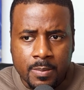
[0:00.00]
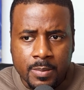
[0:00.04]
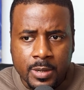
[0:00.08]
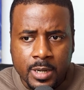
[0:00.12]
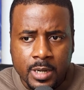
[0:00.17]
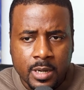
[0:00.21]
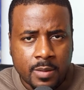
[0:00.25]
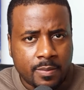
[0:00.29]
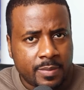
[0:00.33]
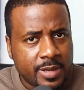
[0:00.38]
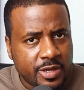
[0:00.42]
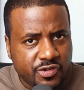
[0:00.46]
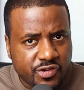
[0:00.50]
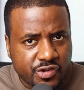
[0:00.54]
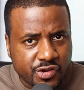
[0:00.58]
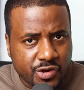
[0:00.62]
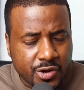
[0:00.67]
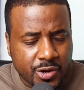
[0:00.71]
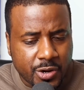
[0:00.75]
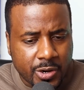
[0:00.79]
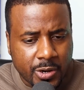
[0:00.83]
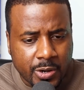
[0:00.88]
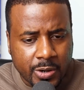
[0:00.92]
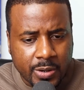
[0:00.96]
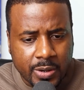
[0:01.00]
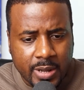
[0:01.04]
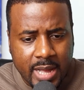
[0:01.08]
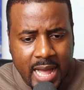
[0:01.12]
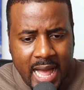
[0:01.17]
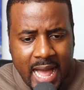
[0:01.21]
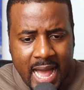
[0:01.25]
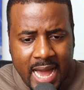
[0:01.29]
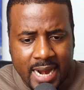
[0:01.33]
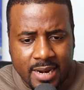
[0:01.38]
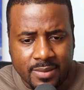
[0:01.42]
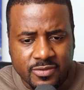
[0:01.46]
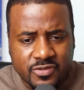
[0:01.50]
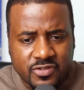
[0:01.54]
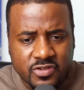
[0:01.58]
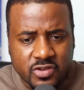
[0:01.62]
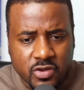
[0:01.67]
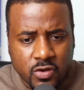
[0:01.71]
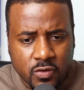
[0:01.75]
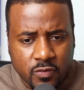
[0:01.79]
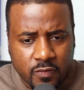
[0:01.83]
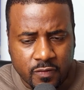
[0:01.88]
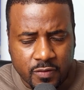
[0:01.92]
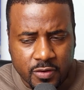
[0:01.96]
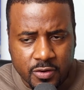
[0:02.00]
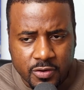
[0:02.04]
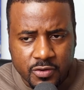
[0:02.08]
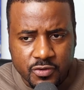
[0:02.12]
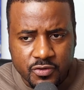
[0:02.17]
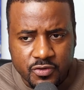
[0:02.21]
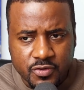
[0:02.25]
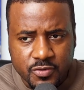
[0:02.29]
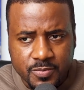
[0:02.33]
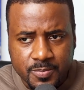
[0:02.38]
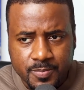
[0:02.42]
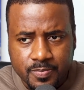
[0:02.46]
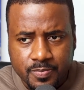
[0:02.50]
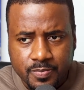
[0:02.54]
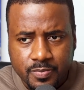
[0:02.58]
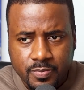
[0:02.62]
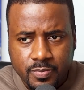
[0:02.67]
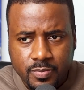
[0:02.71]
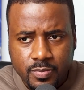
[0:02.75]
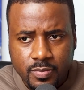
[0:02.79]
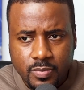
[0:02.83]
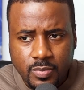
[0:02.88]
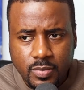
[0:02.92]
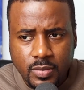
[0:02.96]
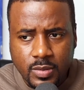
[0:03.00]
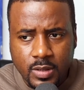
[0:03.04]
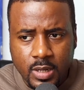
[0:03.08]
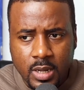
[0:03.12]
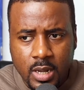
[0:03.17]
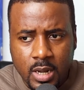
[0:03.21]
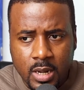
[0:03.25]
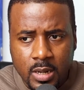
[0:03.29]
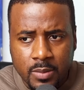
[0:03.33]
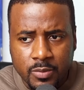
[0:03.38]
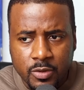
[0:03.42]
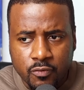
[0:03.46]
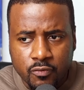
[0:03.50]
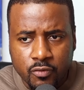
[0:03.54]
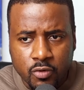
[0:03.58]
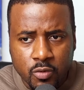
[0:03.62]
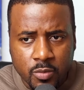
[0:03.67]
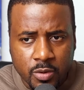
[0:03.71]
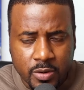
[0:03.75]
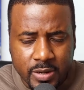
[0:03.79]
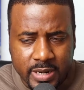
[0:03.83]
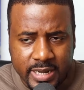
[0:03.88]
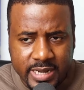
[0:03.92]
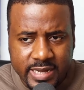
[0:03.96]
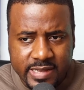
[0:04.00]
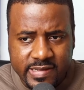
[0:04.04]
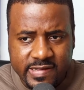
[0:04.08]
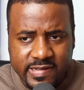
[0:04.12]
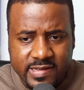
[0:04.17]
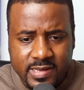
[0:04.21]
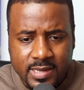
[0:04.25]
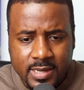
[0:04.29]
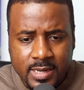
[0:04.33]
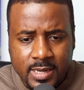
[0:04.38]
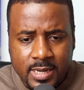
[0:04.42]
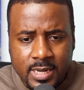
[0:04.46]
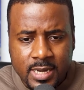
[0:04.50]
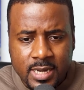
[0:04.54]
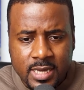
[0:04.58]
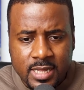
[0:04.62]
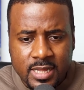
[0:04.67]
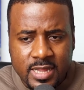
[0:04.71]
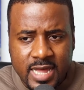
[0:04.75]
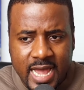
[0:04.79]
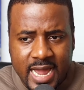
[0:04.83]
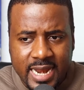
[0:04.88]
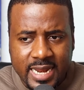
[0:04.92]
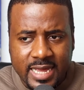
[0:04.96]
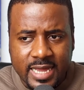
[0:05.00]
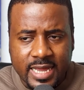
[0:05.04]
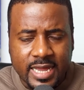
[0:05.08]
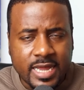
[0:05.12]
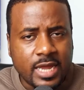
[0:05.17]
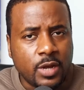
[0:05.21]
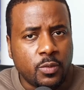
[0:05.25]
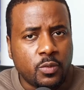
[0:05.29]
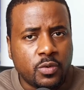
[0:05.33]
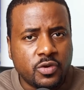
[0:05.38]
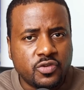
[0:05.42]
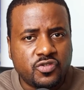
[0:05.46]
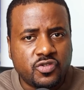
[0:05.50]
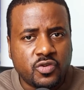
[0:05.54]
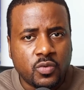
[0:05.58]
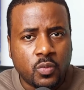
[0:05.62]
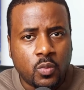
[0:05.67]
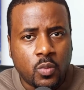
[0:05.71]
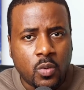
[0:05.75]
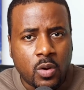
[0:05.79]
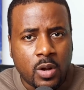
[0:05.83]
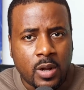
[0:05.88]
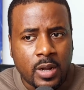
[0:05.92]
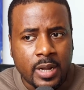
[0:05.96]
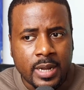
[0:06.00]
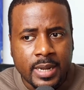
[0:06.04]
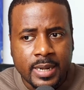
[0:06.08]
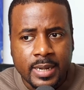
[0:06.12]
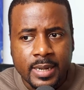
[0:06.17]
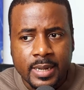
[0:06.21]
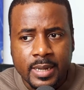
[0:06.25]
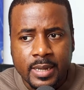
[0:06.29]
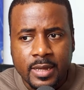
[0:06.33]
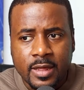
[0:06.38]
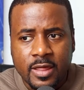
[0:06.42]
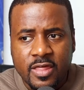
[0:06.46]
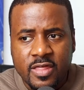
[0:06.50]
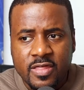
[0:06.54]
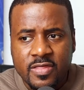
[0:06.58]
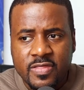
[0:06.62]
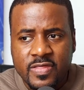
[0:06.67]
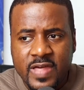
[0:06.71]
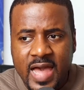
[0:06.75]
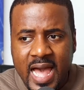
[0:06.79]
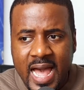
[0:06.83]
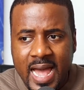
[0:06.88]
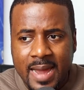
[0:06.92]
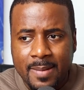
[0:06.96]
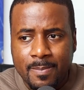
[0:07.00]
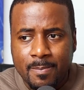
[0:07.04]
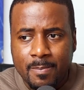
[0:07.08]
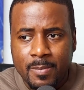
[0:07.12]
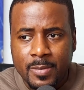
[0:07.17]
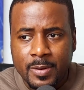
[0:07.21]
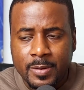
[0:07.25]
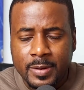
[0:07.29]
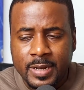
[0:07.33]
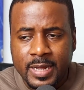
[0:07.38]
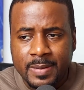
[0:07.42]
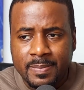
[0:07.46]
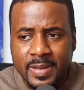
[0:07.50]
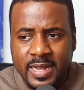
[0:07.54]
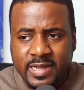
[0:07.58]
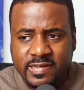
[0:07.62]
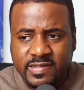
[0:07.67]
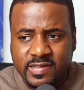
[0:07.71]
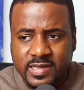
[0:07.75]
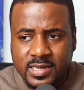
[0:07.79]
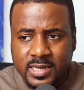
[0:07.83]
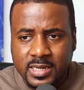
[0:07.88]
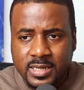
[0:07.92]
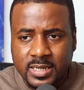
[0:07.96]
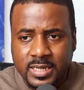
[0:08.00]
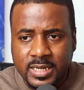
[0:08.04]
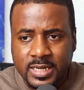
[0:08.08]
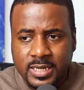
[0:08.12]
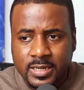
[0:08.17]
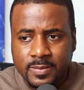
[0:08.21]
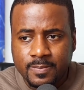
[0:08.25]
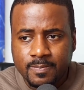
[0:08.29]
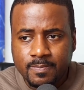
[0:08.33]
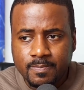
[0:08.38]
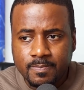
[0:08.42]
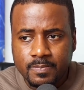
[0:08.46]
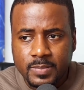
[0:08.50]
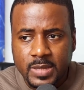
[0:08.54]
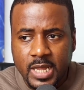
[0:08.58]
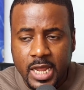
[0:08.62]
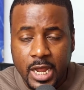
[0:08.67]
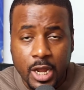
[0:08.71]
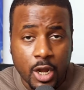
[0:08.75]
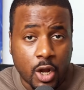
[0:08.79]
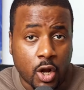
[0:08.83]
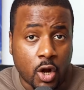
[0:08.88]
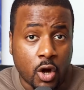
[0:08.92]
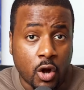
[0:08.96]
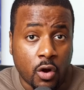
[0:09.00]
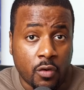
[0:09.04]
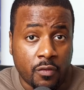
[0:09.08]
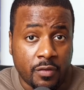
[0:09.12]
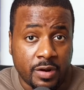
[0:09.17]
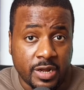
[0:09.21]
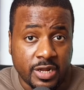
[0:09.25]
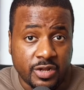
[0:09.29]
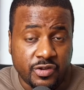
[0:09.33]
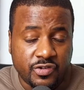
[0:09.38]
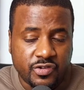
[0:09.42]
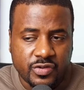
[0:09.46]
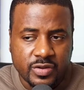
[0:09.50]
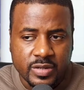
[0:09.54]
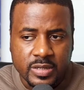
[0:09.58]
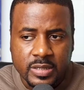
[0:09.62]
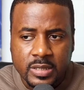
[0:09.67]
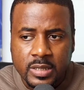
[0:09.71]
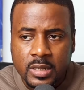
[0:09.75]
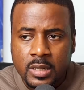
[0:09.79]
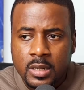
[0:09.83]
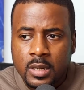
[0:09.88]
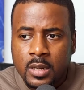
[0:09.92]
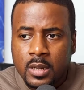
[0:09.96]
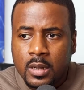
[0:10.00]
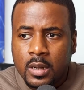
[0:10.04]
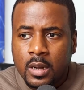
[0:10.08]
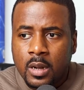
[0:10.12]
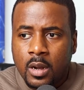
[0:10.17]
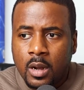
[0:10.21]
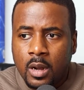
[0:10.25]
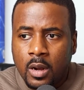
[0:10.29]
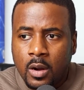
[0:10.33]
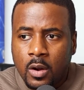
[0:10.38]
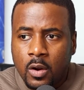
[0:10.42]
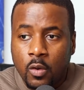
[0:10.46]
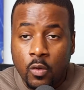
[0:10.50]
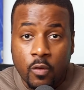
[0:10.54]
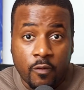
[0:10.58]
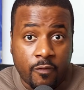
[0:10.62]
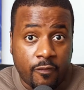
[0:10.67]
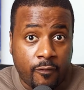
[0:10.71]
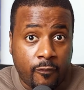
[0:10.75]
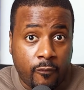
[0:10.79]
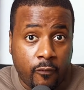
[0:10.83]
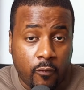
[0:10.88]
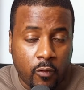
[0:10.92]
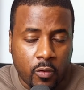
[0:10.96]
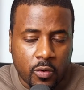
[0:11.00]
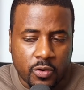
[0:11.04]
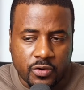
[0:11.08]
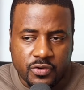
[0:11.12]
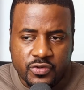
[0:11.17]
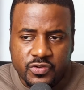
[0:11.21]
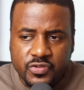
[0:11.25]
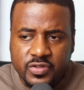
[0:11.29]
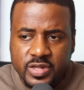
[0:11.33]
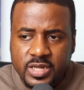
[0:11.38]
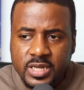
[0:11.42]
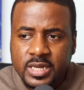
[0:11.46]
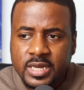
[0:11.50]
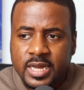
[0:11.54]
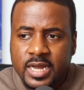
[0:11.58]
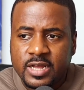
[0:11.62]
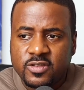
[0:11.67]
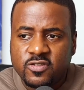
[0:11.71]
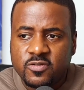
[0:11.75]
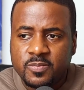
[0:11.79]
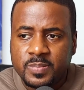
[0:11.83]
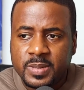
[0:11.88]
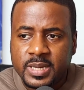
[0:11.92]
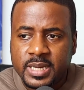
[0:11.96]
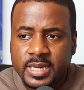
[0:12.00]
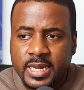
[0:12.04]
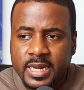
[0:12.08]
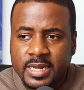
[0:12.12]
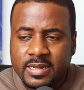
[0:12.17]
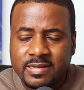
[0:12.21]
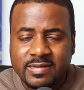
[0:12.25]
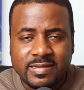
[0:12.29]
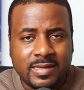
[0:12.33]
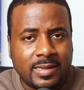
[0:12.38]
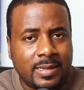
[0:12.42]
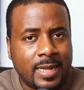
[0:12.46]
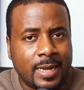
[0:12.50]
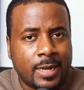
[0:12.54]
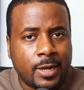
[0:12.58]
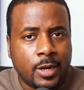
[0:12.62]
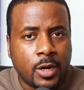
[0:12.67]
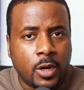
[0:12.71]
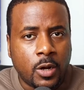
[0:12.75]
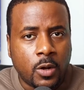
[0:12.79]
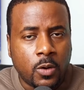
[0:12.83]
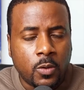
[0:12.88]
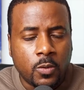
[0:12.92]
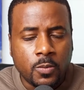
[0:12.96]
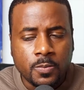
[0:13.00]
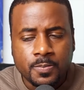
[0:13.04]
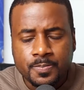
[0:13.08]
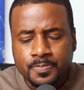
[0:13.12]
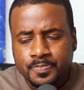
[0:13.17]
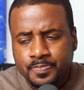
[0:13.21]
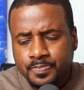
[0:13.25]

Commissioner Adam Silver's, the rumor is, that he was the one that basically encouraged or forced ESPN to let go